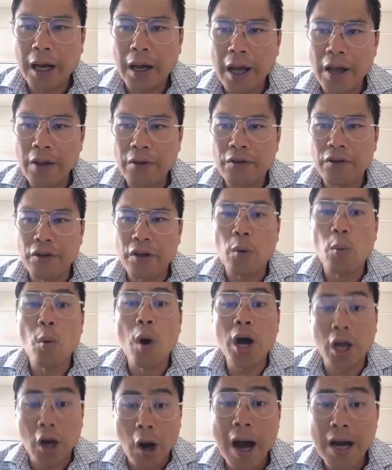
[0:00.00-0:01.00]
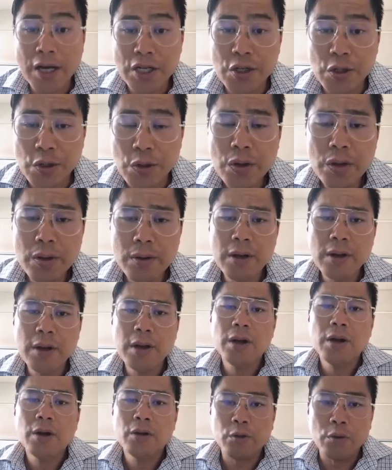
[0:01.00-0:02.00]
it's what can I do
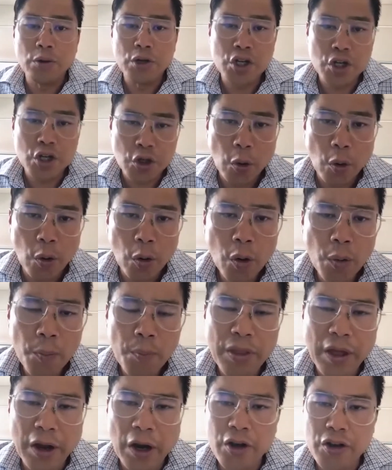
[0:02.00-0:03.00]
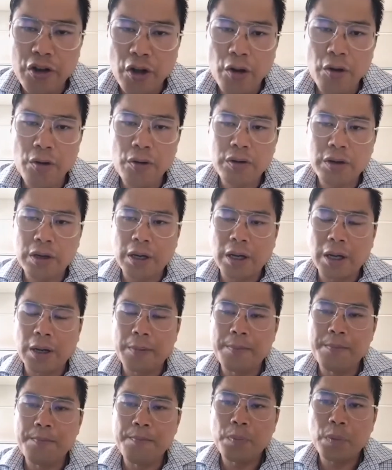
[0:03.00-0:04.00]
to ensure that I don't
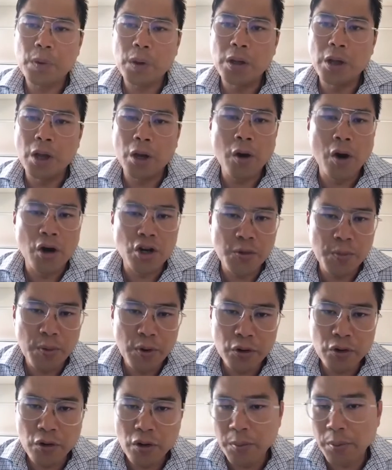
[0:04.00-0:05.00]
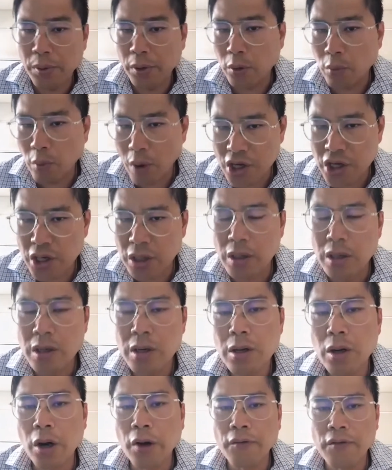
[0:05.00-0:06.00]
contribute to the progression
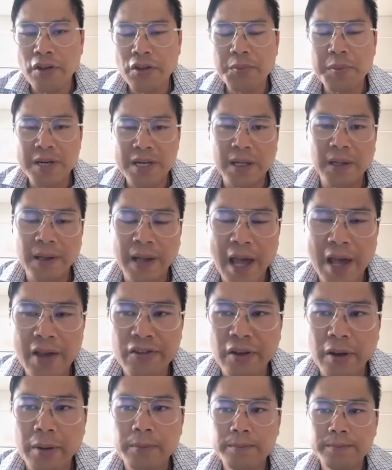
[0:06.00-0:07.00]
of this particular cancer.